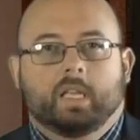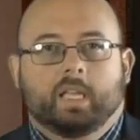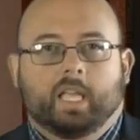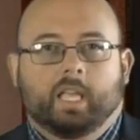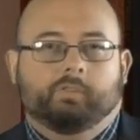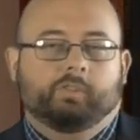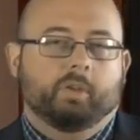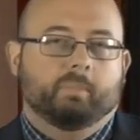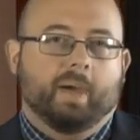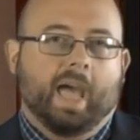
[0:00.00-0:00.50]

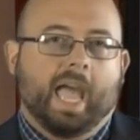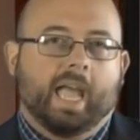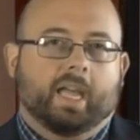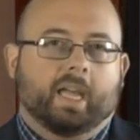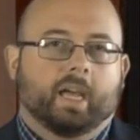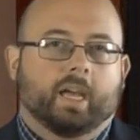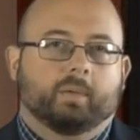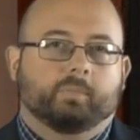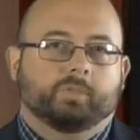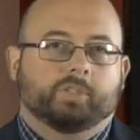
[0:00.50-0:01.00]
If you back
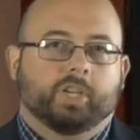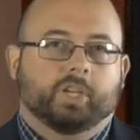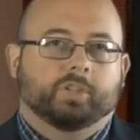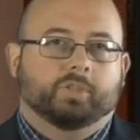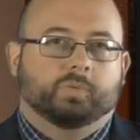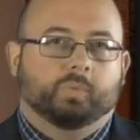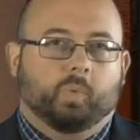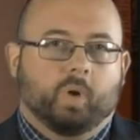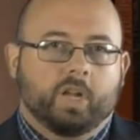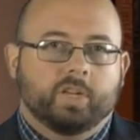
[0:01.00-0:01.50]
up
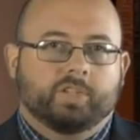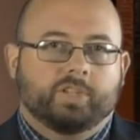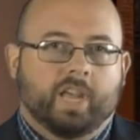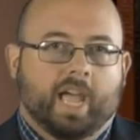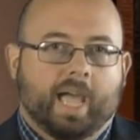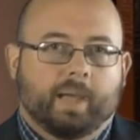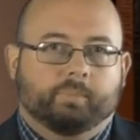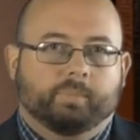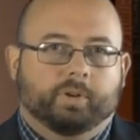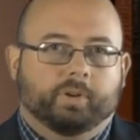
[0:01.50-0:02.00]
just one
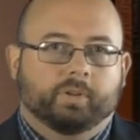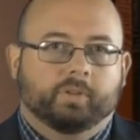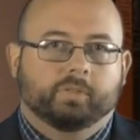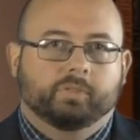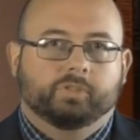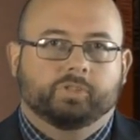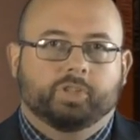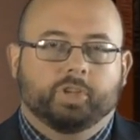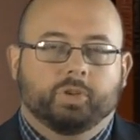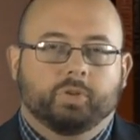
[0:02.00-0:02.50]
chapter
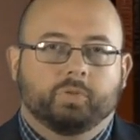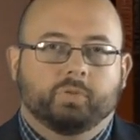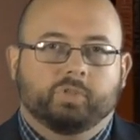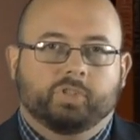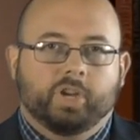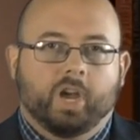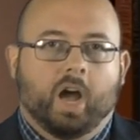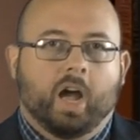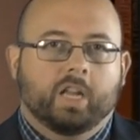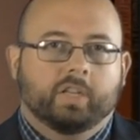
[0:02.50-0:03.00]
to
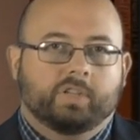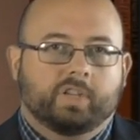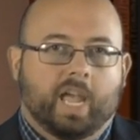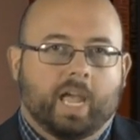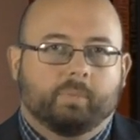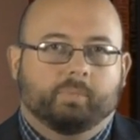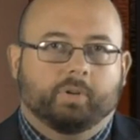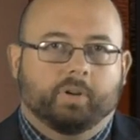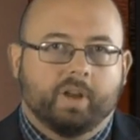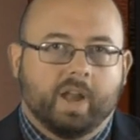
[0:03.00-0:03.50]
John
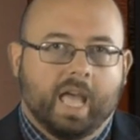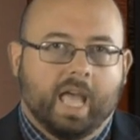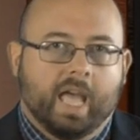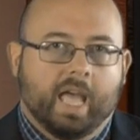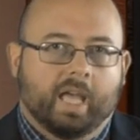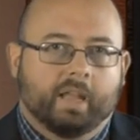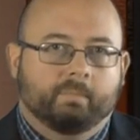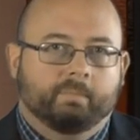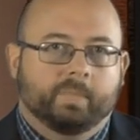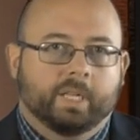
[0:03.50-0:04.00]
chapter
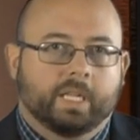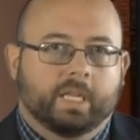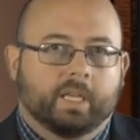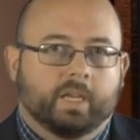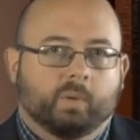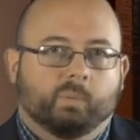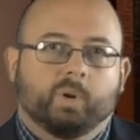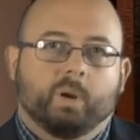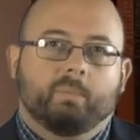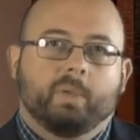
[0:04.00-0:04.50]
9,
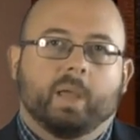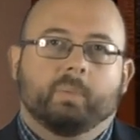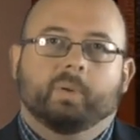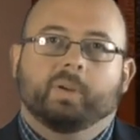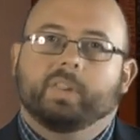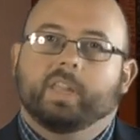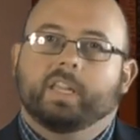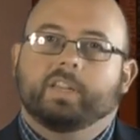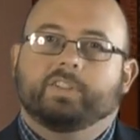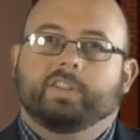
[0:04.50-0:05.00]
remember
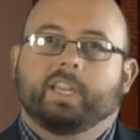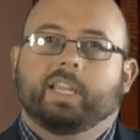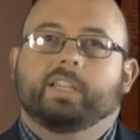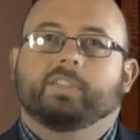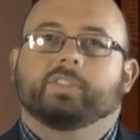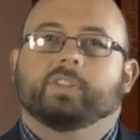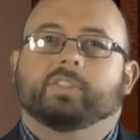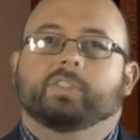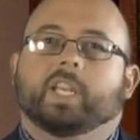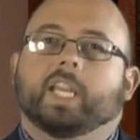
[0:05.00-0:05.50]
that
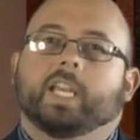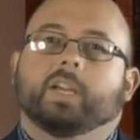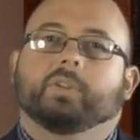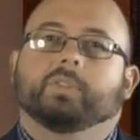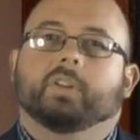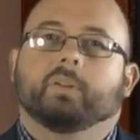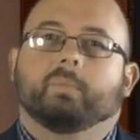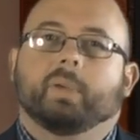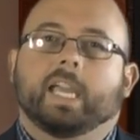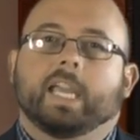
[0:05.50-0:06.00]
Jesus
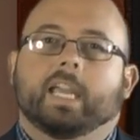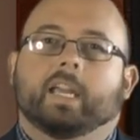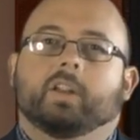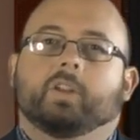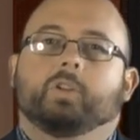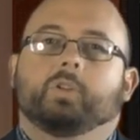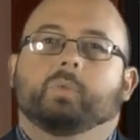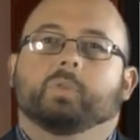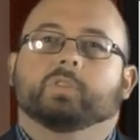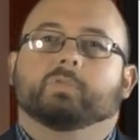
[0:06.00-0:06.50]
healed a man
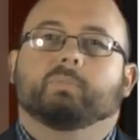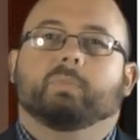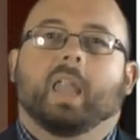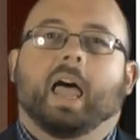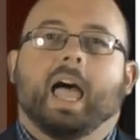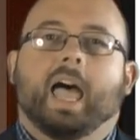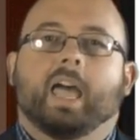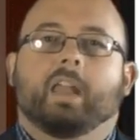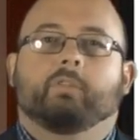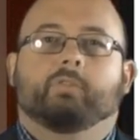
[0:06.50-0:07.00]
who was
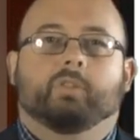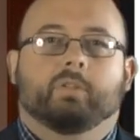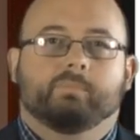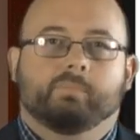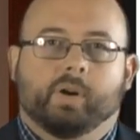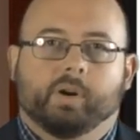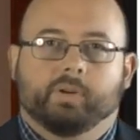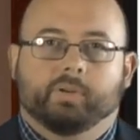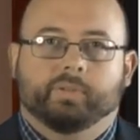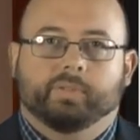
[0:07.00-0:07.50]
blind from
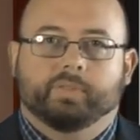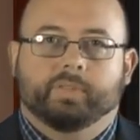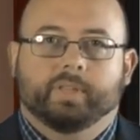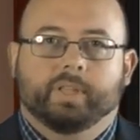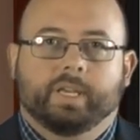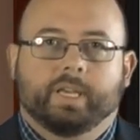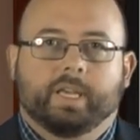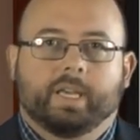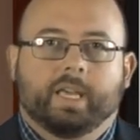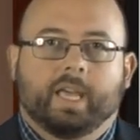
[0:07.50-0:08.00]
birth.
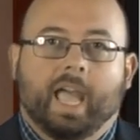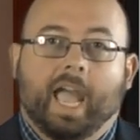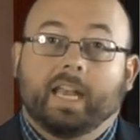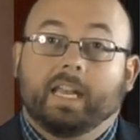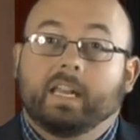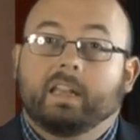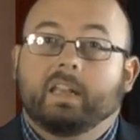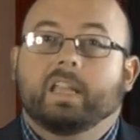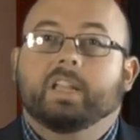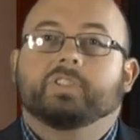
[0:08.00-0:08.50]
And
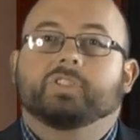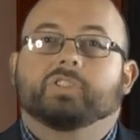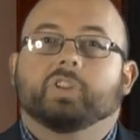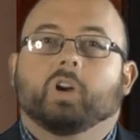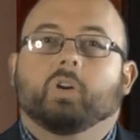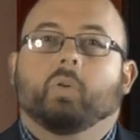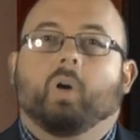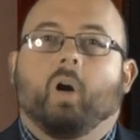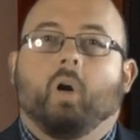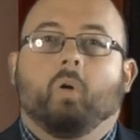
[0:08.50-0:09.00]
he did
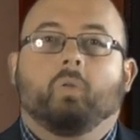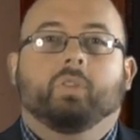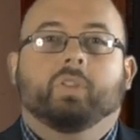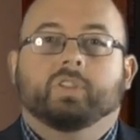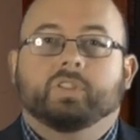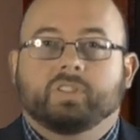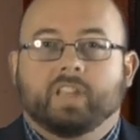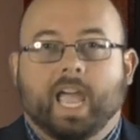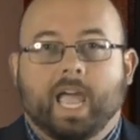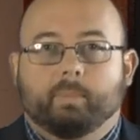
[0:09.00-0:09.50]
so on the
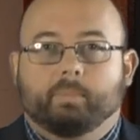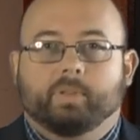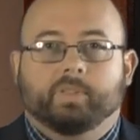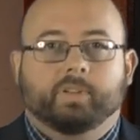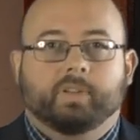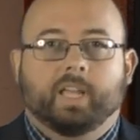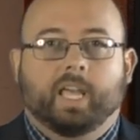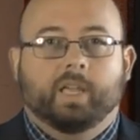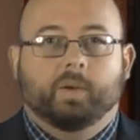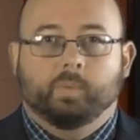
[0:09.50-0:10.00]
Sabbath
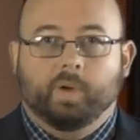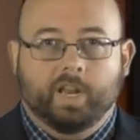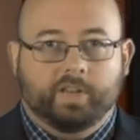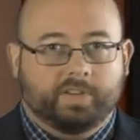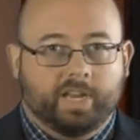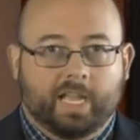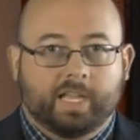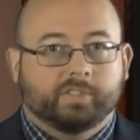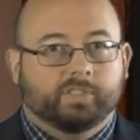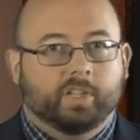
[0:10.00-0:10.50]
day, which,
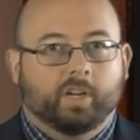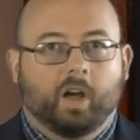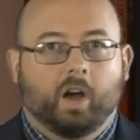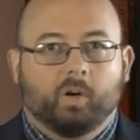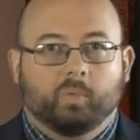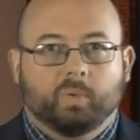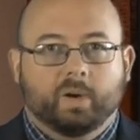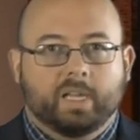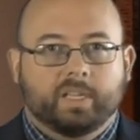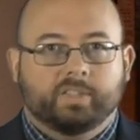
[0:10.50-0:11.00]
as it
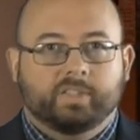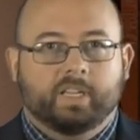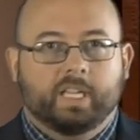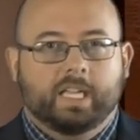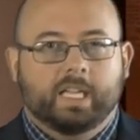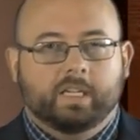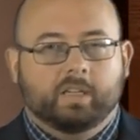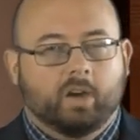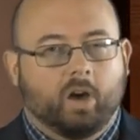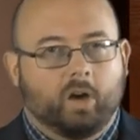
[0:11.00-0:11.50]
always
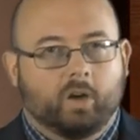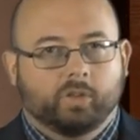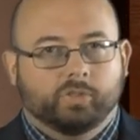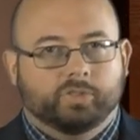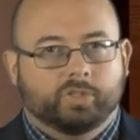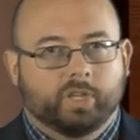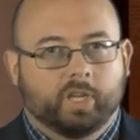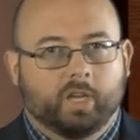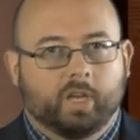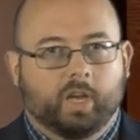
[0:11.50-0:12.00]
did,
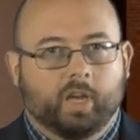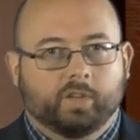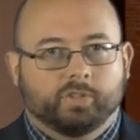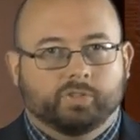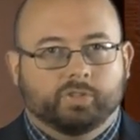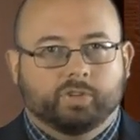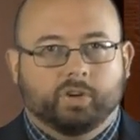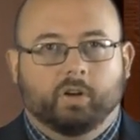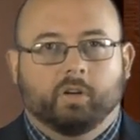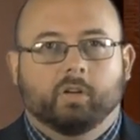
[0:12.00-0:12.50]
caused a
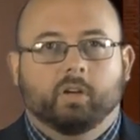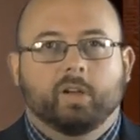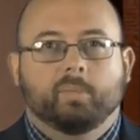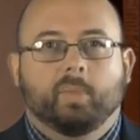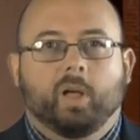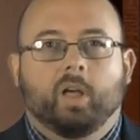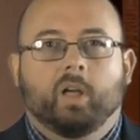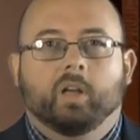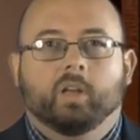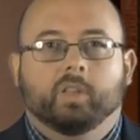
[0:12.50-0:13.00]
stir
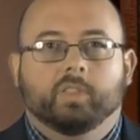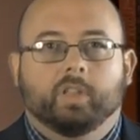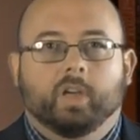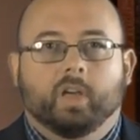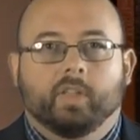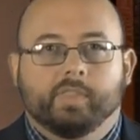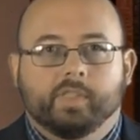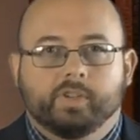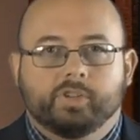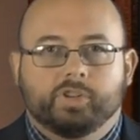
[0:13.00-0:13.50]
among
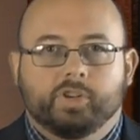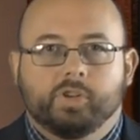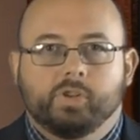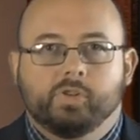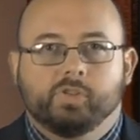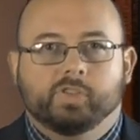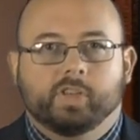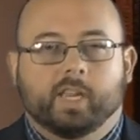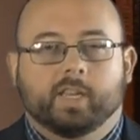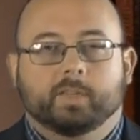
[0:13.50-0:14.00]
the
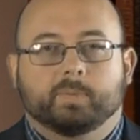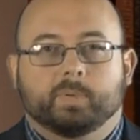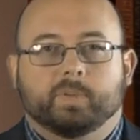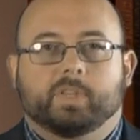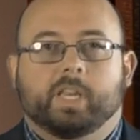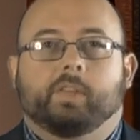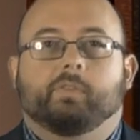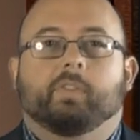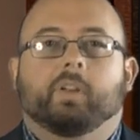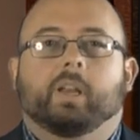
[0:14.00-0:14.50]
Jews and
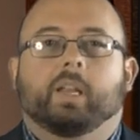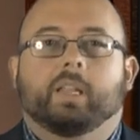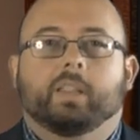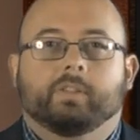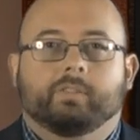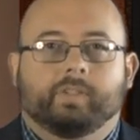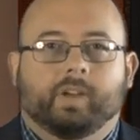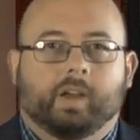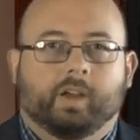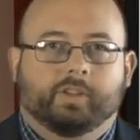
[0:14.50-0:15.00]
specifically the
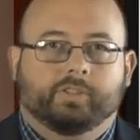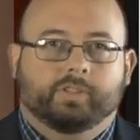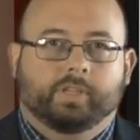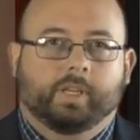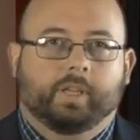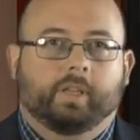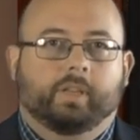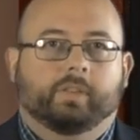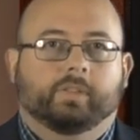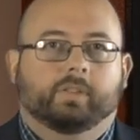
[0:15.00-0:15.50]

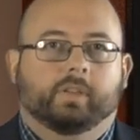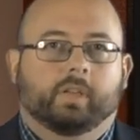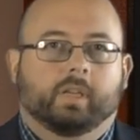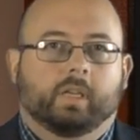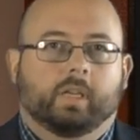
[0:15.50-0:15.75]
Pharisees.